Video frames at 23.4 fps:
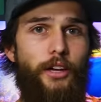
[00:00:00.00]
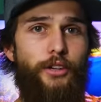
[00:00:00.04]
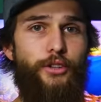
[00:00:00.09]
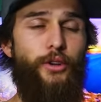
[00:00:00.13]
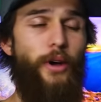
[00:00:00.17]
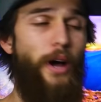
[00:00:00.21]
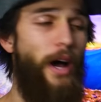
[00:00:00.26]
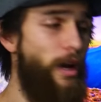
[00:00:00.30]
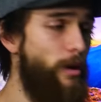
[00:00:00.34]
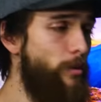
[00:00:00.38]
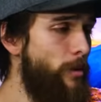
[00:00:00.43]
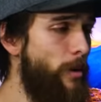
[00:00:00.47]
So
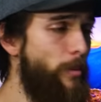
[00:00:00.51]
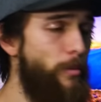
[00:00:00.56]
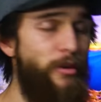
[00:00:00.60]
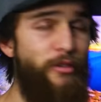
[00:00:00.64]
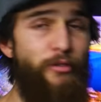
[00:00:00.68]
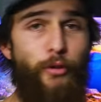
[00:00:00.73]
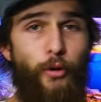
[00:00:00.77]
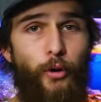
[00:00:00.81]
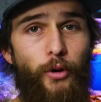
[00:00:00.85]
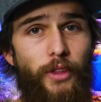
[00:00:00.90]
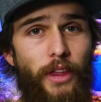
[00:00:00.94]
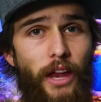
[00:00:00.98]
item number
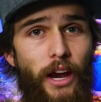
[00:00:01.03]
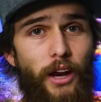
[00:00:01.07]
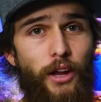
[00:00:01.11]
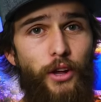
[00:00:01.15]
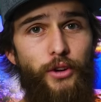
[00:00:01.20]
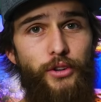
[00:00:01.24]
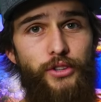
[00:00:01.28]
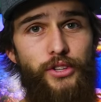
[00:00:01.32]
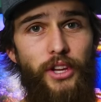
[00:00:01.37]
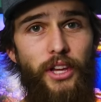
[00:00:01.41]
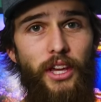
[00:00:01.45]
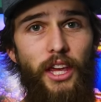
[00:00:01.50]
four that I
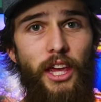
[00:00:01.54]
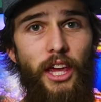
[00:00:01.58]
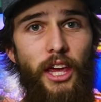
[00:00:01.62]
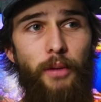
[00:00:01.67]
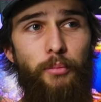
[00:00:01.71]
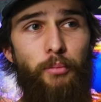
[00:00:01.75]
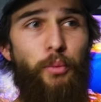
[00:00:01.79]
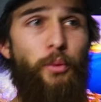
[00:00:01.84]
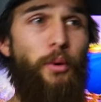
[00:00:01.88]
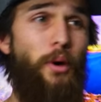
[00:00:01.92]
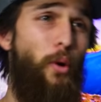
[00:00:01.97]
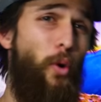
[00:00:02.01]
usually
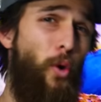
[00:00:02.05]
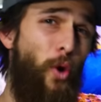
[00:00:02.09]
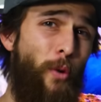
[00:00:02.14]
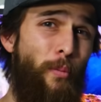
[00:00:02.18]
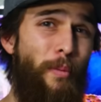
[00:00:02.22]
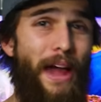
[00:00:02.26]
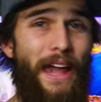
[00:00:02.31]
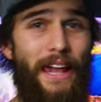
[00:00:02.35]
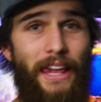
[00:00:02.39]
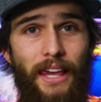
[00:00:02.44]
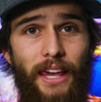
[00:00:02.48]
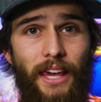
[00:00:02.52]
keep on
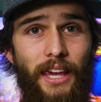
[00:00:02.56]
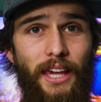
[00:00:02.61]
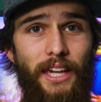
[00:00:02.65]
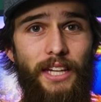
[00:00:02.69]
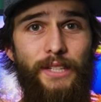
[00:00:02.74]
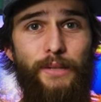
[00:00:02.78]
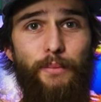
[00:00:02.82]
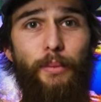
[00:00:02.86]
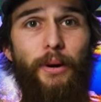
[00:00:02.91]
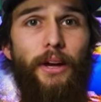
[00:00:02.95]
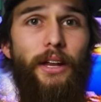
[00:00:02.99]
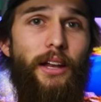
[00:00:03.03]
my
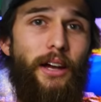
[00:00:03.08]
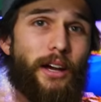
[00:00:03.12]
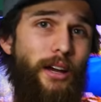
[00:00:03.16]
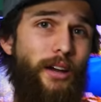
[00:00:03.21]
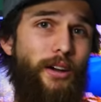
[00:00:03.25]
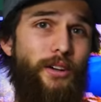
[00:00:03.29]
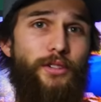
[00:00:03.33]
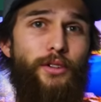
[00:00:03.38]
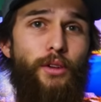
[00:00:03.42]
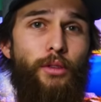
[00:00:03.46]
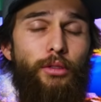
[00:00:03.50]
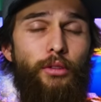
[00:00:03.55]
keys, but I
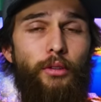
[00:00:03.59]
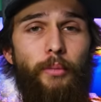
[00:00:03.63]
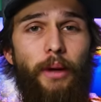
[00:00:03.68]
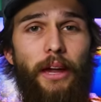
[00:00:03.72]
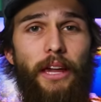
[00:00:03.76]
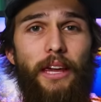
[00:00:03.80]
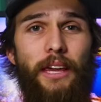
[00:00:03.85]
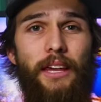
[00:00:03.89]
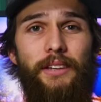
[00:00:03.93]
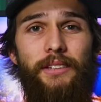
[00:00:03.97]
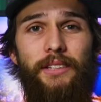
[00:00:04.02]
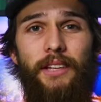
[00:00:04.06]
also throw my
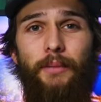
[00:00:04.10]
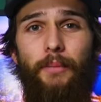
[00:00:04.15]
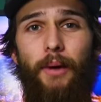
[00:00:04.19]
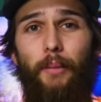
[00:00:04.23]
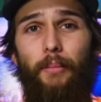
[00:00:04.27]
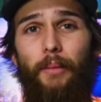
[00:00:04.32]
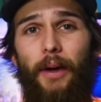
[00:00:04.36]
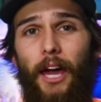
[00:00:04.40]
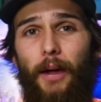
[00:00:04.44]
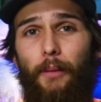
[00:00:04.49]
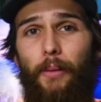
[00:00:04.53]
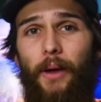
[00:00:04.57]
keys in my
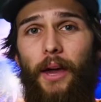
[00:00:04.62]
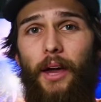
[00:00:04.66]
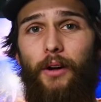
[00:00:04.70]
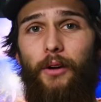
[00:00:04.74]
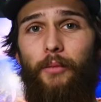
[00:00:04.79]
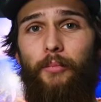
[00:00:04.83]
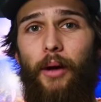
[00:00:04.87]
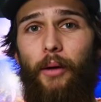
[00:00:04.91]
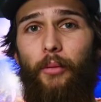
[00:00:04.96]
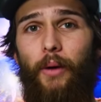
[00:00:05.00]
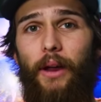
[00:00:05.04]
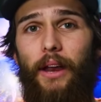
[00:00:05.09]
backpack on
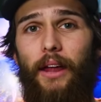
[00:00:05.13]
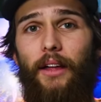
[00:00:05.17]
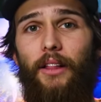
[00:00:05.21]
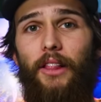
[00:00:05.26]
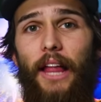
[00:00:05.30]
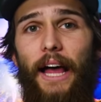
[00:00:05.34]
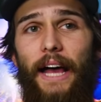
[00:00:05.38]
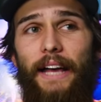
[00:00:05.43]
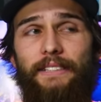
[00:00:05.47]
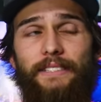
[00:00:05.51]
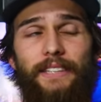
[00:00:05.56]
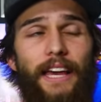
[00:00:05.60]
my way to
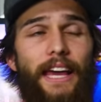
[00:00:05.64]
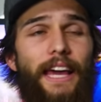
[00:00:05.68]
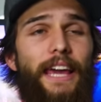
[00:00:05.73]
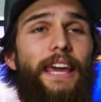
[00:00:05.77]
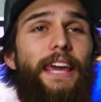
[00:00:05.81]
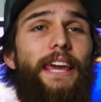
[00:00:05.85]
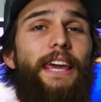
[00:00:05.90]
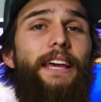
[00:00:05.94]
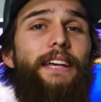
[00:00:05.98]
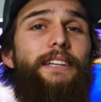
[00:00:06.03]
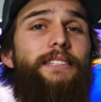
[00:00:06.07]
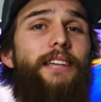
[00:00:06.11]
class,
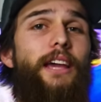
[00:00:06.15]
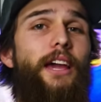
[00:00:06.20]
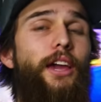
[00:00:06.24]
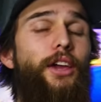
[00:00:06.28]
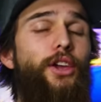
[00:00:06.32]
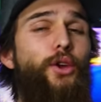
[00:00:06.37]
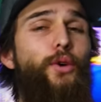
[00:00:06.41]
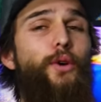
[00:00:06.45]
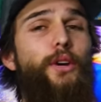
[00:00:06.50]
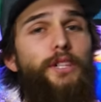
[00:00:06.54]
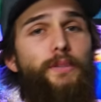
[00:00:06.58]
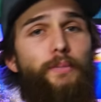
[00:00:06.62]
is a
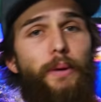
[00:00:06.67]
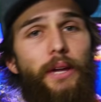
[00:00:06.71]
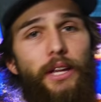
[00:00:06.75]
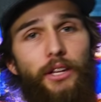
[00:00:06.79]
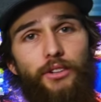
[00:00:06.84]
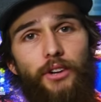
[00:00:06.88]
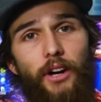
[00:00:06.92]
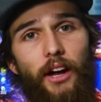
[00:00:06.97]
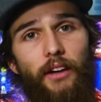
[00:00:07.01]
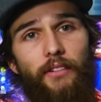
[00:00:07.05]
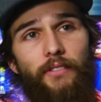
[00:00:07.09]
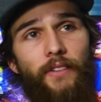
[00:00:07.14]
USB
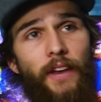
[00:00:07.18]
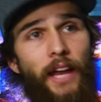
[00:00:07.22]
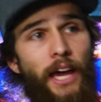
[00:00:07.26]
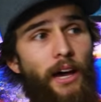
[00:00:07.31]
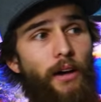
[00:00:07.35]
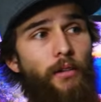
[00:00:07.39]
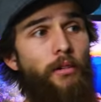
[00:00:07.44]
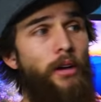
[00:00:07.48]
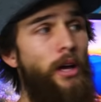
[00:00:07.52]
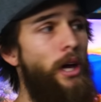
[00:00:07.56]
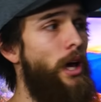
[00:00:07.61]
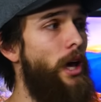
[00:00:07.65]
drive.
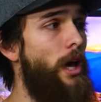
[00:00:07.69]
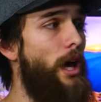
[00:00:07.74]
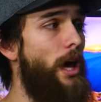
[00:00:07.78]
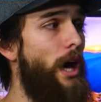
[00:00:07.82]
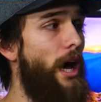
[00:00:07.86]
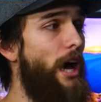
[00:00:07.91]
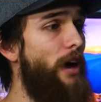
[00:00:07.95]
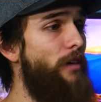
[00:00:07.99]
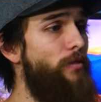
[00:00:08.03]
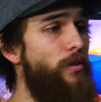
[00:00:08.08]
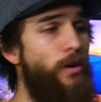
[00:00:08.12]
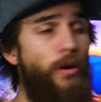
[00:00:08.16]
Now,
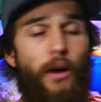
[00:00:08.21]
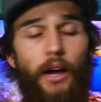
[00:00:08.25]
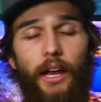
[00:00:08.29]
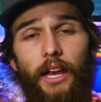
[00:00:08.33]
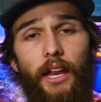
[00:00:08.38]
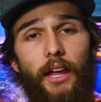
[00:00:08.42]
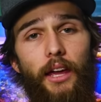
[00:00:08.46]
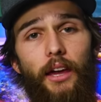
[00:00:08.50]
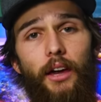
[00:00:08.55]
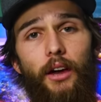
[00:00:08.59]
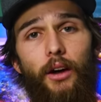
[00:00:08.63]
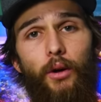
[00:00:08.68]
I have no
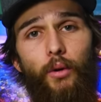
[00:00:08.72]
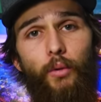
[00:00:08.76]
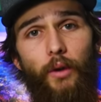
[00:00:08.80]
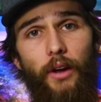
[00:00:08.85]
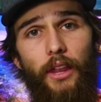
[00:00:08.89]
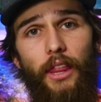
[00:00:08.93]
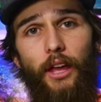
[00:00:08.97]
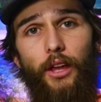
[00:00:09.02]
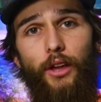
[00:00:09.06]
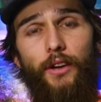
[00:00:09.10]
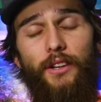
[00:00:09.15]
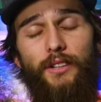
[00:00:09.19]
idea where
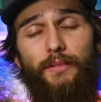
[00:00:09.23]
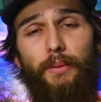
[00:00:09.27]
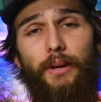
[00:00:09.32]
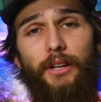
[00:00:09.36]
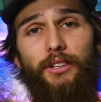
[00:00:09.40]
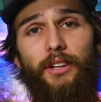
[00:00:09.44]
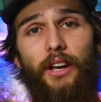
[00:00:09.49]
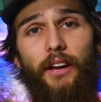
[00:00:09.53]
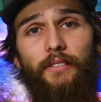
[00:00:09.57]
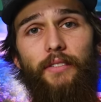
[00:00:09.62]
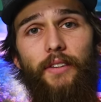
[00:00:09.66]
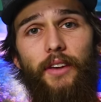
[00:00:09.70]
that USB
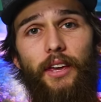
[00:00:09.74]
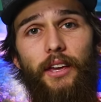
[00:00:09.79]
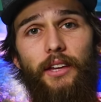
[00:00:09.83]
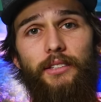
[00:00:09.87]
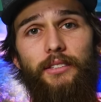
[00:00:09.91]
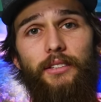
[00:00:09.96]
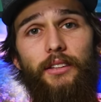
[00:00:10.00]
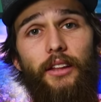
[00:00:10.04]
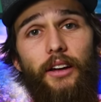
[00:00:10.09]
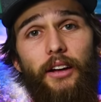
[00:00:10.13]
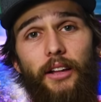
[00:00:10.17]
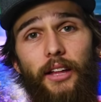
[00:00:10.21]
drive
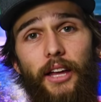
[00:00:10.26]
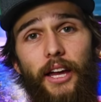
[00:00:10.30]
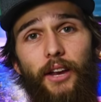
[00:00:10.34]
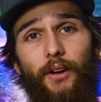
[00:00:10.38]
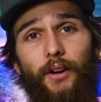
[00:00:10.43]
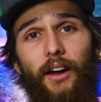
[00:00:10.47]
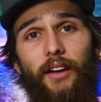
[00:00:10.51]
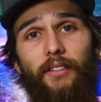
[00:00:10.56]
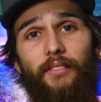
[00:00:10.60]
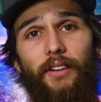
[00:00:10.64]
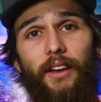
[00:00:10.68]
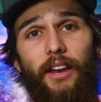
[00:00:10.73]
is. Luckily, I don't
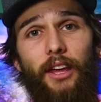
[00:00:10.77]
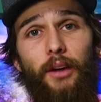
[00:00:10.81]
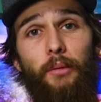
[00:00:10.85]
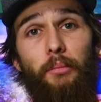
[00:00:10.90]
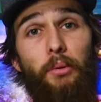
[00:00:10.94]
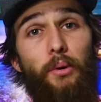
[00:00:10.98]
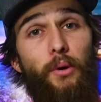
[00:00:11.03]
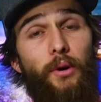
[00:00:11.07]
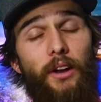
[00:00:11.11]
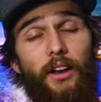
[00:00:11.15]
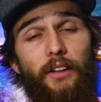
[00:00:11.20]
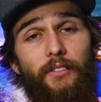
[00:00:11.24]
have any
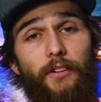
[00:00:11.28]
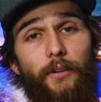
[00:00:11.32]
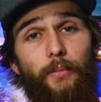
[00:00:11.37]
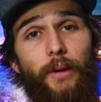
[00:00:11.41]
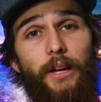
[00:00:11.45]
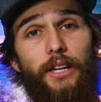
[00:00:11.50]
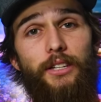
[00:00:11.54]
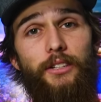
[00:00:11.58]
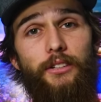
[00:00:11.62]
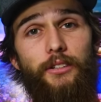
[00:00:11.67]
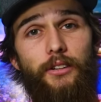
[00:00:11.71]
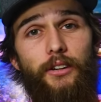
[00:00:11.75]
important
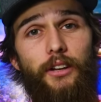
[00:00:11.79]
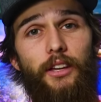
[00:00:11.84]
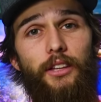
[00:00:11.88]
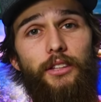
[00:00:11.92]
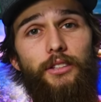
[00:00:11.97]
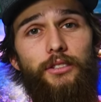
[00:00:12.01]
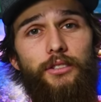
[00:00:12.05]
information on it.